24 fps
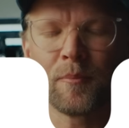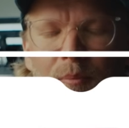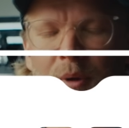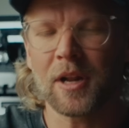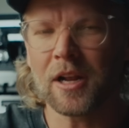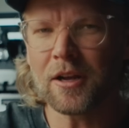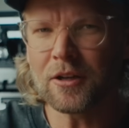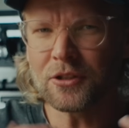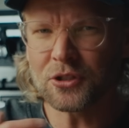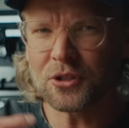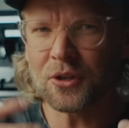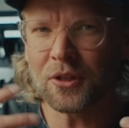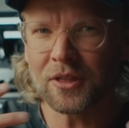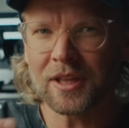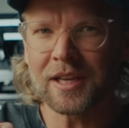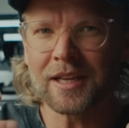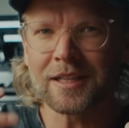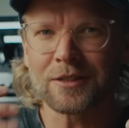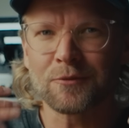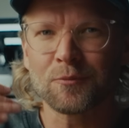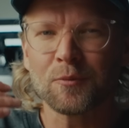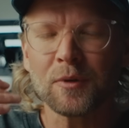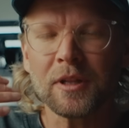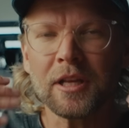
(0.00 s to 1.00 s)
But I also
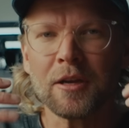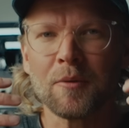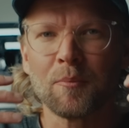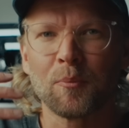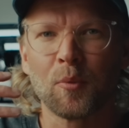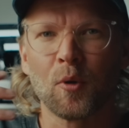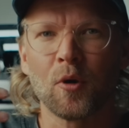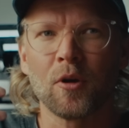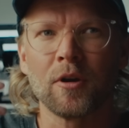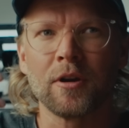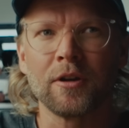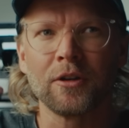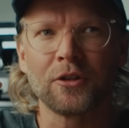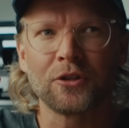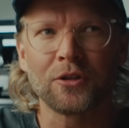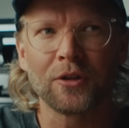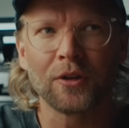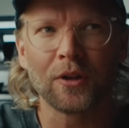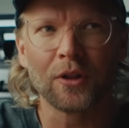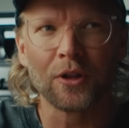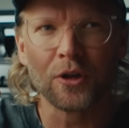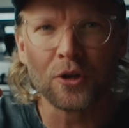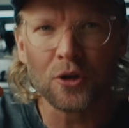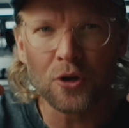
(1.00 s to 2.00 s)
think it's really important
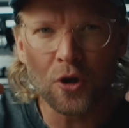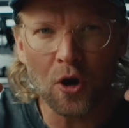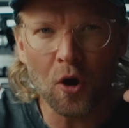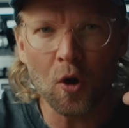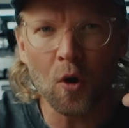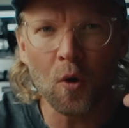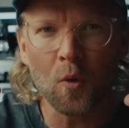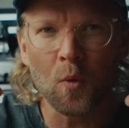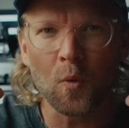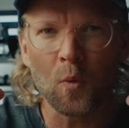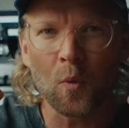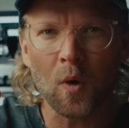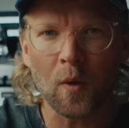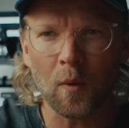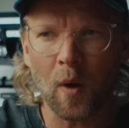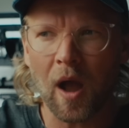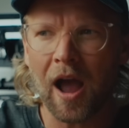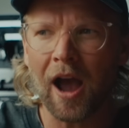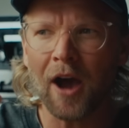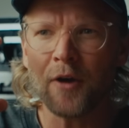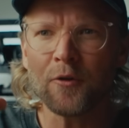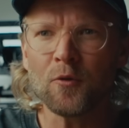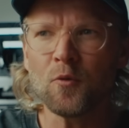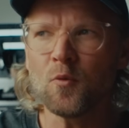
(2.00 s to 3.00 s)
to know,
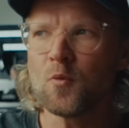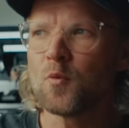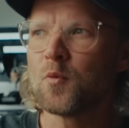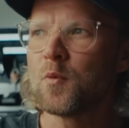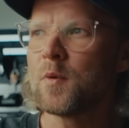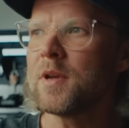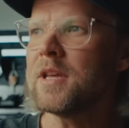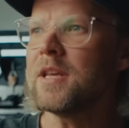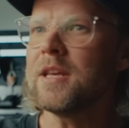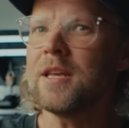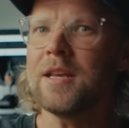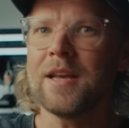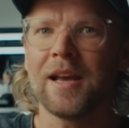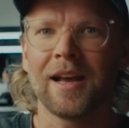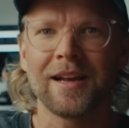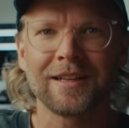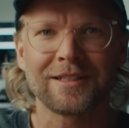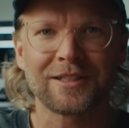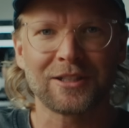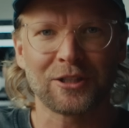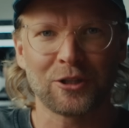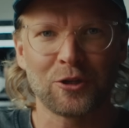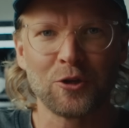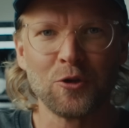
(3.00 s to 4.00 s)
how do we
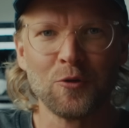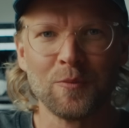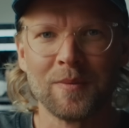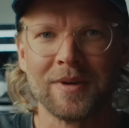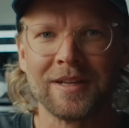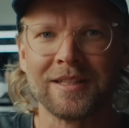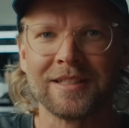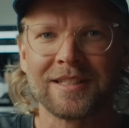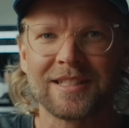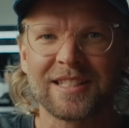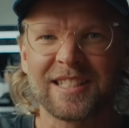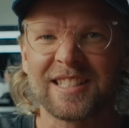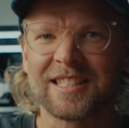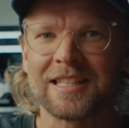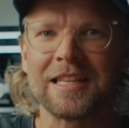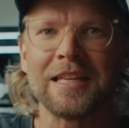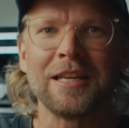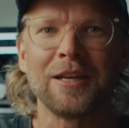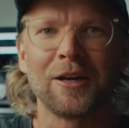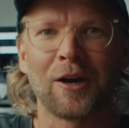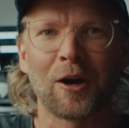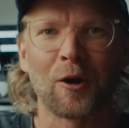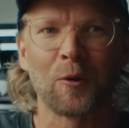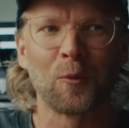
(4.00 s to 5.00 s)
as humans
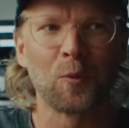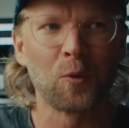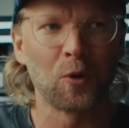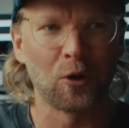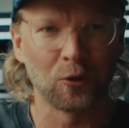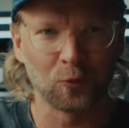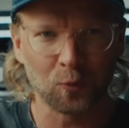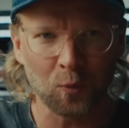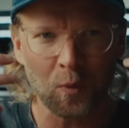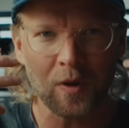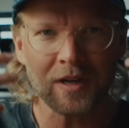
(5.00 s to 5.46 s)
see our world?